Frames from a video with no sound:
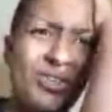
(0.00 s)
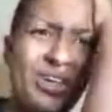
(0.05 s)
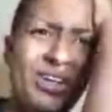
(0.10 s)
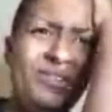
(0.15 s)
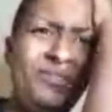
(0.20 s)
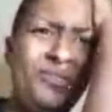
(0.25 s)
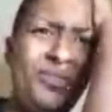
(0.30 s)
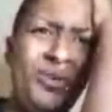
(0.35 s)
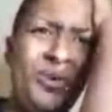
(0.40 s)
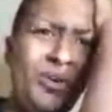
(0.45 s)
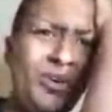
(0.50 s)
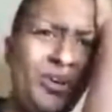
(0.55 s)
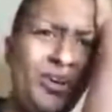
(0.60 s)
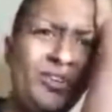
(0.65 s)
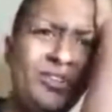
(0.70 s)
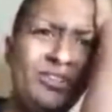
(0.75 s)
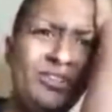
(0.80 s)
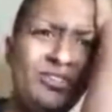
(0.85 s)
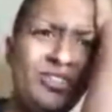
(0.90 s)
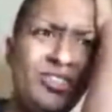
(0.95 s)
I don't have
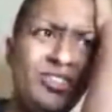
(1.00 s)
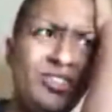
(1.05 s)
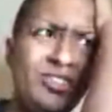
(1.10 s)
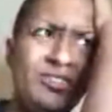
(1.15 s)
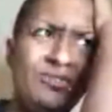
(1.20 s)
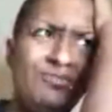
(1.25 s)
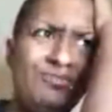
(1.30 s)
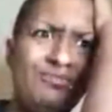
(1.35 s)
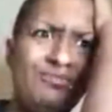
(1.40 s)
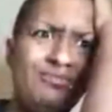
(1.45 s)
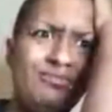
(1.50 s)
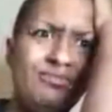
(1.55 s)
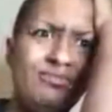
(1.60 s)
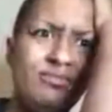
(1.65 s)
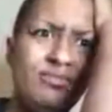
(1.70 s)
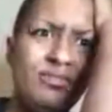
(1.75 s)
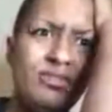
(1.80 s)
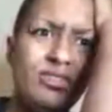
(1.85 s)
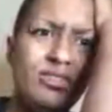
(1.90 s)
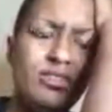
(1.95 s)
no hate for her.
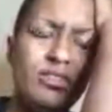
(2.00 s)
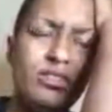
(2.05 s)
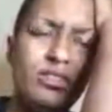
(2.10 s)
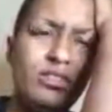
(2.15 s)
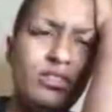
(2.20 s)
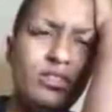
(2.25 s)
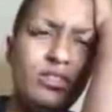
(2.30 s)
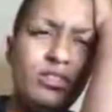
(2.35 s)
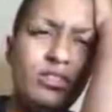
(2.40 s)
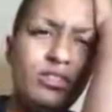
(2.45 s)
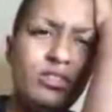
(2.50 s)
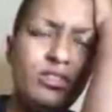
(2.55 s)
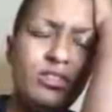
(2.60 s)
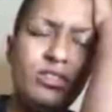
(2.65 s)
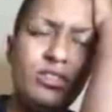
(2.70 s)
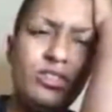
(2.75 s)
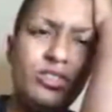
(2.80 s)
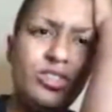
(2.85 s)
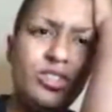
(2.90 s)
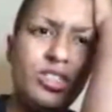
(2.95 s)
Shit.
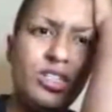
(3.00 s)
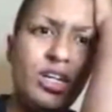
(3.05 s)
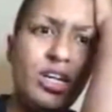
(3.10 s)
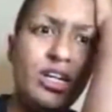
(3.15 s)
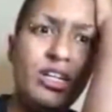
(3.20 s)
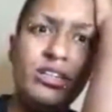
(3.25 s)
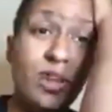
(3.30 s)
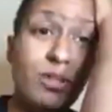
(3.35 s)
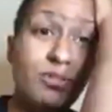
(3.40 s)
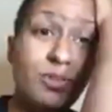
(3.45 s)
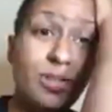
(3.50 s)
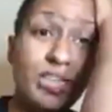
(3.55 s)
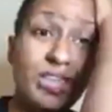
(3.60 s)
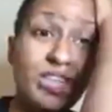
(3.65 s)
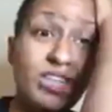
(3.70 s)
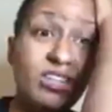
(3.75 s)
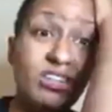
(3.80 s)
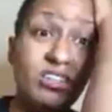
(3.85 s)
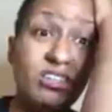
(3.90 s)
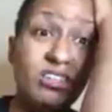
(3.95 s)
And shit,
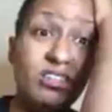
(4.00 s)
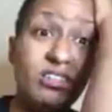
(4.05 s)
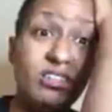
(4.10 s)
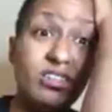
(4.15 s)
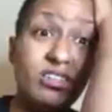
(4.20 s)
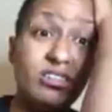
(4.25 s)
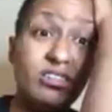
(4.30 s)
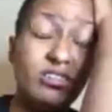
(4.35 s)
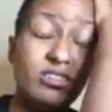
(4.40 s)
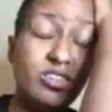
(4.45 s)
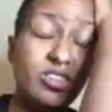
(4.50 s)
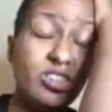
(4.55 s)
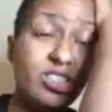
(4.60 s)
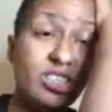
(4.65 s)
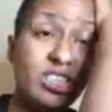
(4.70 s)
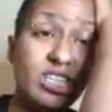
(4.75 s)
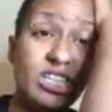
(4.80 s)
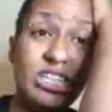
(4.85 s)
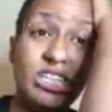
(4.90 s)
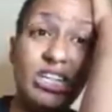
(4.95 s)
I pity her
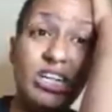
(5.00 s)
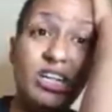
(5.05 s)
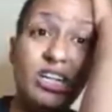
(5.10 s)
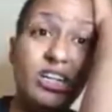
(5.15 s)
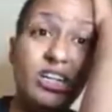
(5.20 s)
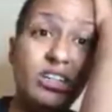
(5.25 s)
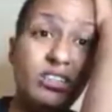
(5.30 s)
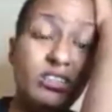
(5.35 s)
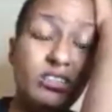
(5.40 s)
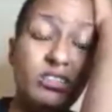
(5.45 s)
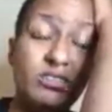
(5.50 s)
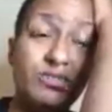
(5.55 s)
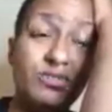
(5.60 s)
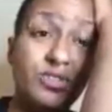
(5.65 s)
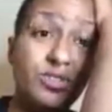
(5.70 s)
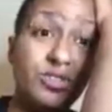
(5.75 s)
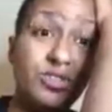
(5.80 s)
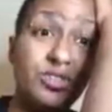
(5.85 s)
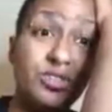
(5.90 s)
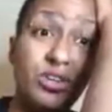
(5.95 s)
and shit like that
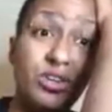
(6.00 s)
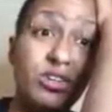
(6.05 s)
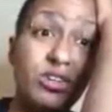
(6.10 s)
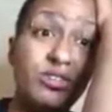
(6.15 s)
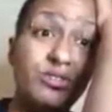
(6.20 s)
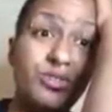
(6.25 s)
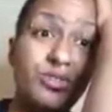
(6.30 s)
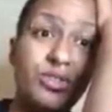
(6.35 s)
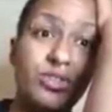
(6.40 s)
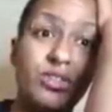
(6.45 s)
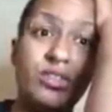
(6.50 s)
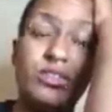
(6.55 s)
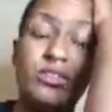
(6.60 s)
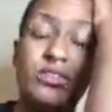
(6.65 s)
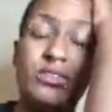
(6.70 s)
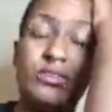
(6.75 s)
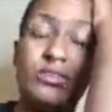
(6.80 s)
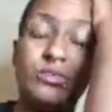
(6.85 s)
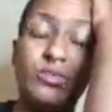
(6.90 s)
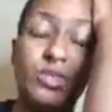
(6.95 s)
and feel sorry for
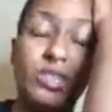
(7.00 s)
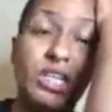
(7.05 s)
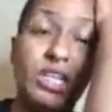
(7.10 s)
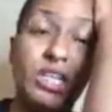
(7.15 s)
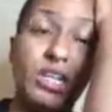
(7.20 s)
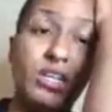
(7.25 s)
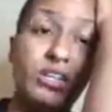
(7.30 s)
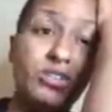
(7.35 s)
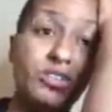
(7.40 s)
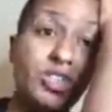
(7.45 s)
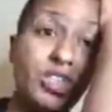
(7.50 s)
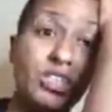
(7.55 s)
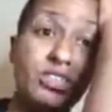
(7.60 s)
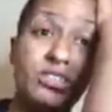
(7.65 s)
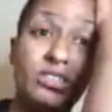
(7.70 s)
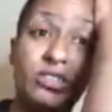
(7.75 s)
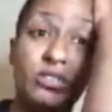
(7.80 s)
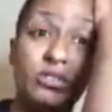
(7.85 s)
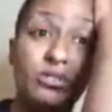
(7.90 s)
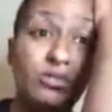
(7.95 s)
her and what hell she has to
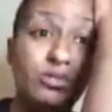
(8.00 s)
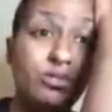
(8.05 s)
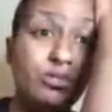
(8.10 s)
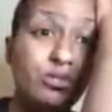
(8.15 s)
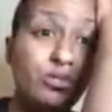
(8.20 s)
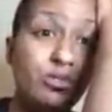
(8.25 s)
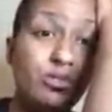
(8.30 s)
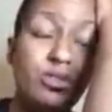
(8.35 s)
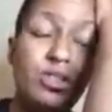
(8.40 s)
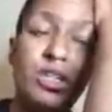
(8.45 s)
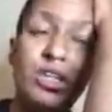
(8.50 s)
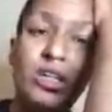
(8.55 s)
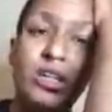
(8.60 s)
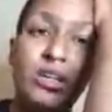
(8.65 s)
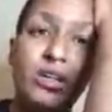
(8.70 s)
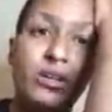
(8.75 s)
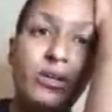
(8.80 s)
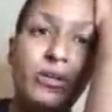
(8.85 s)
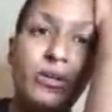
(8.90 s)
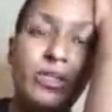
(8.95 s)
go through.
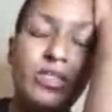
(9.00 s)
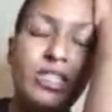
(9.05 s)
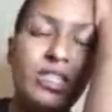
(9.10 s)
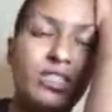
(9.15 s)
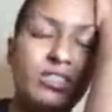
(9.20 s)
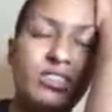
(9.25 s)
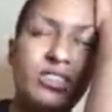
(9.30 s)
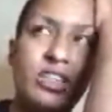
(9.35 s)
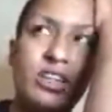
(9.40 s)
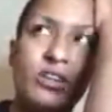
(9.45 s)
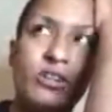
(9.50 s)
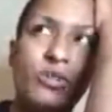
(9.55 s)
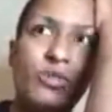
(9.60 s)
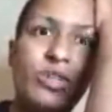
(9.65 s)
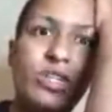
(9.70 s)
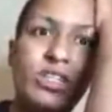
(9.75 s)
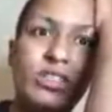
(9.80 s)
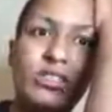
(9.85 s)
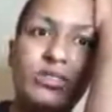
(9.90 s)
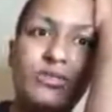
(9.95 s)
'Cause like I
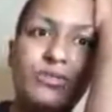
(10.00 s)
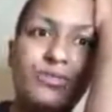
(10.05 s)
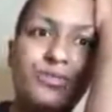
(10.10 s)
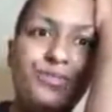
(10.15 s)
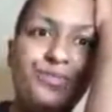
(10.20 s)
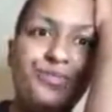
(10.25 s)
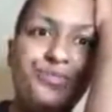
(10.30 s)
said, we as